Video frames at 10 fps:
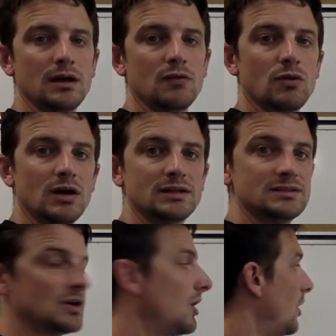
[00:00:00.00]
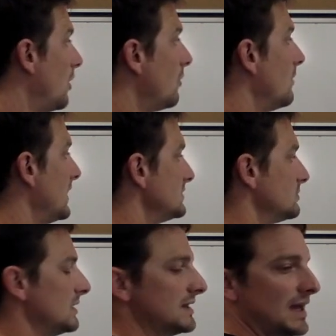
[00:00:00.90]
runs always
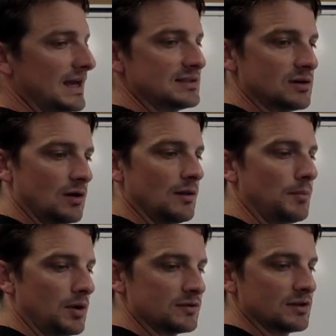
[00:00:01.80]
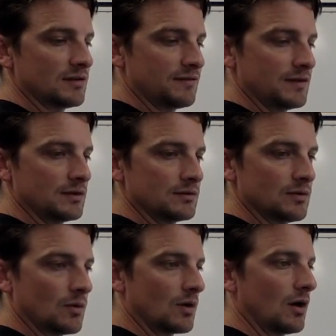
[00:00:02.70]
with the S on the ball to the field,
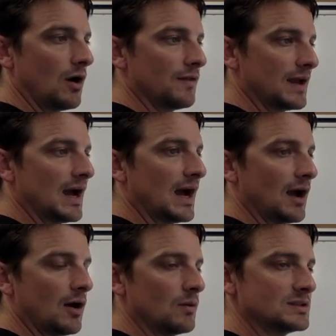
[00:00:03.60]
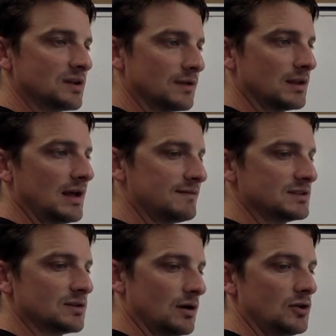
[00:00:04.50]
or the guy always on the left is
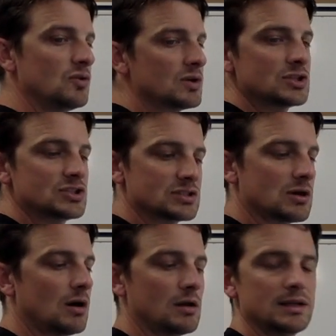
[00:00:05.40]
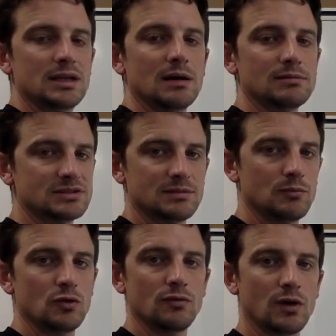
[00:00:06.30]
on, you could just call it doubles and
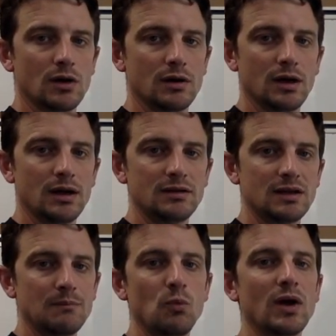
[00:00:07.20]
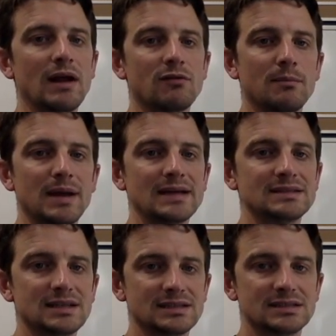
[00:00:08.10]
move on. Whatever makes
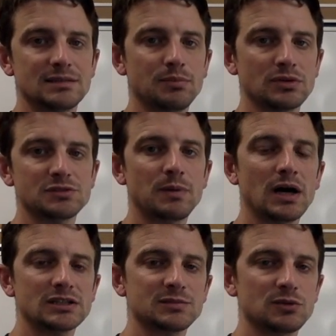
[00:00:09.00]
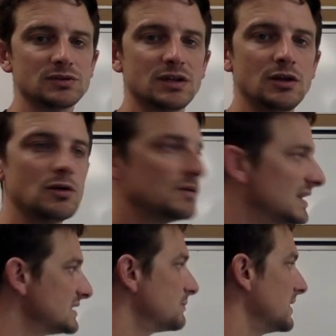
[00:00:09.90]
it as simple as possible to you.
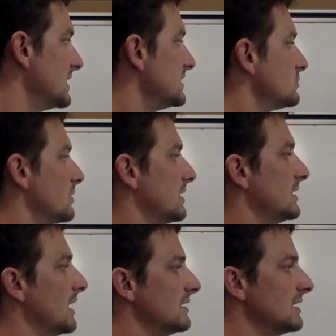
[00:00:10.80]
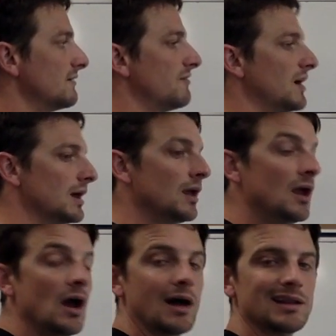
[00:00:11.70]
This would identify.
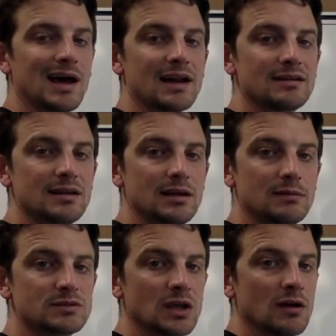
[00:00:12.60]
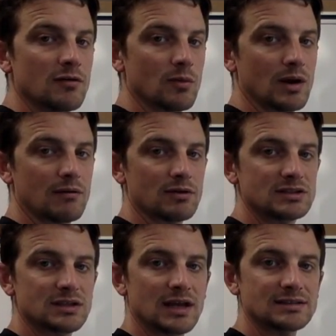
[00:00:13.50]
A lot of teams, for whatever
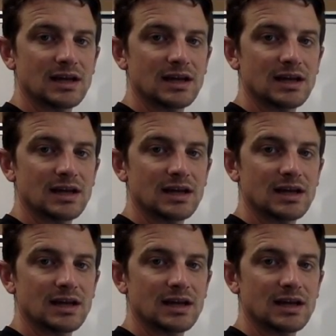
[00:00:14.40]
reason, as